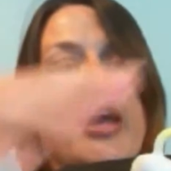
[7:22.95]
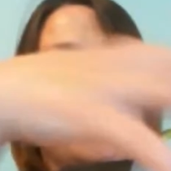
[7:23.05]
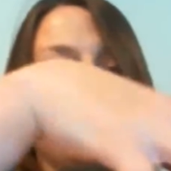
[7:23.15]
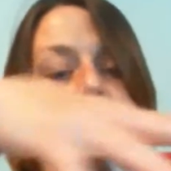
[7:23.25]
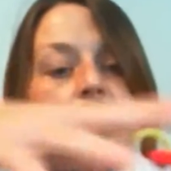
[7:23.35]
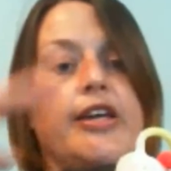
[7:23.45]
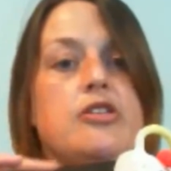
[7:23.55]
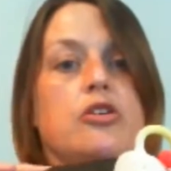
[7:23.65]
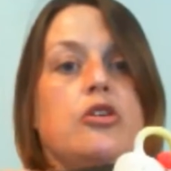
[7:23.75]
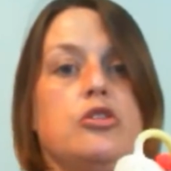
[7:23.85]
it just
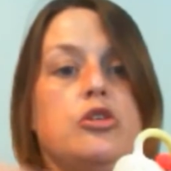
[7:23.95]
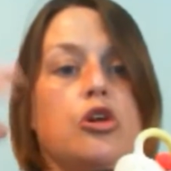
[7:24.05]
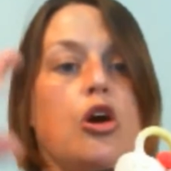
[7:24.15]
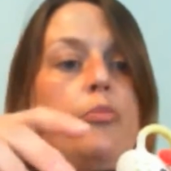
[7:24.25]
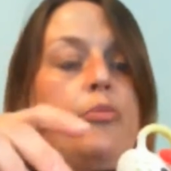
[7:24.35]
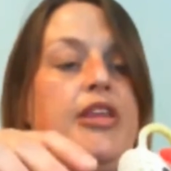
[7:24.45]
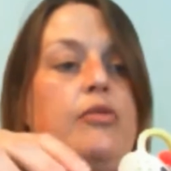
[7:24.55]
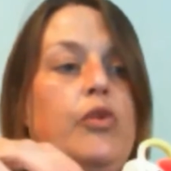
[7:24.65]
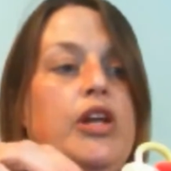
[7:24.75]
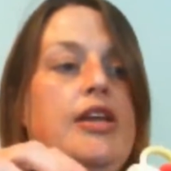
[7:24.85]
lies across the top, but
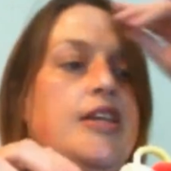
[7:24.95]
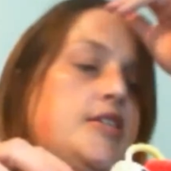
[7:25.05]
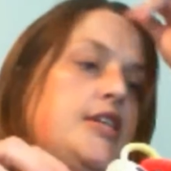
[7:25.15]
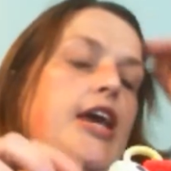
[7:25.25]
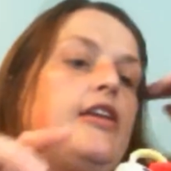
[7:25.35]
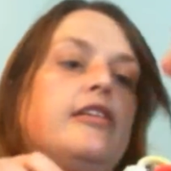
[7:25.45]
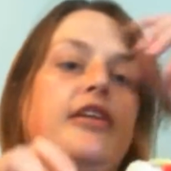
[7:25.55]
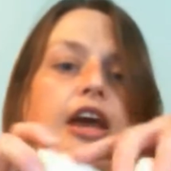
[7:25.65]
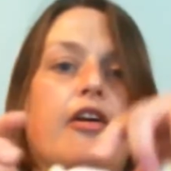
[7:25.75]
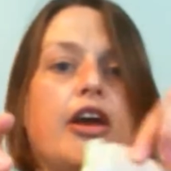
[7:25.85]
then when I need to get anything out,